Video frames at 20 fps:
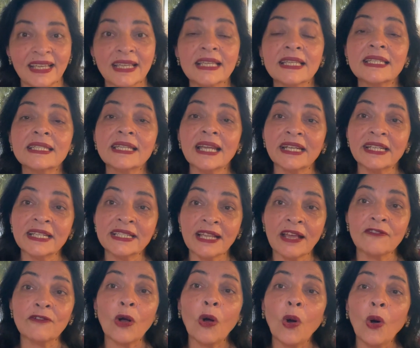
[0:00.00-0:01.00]
Studies
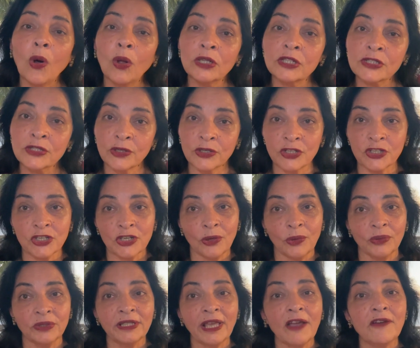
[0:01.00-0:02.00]
have also
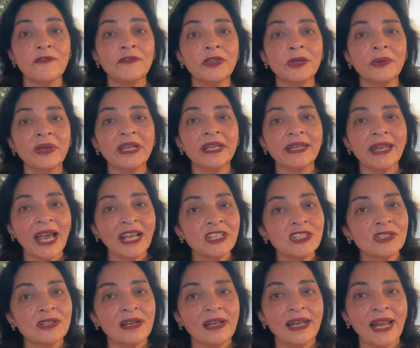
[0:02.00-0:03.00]
shown that viewing
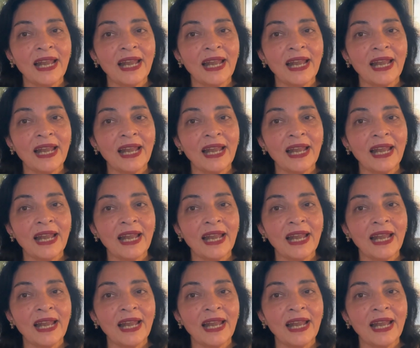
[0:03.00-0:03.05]
natural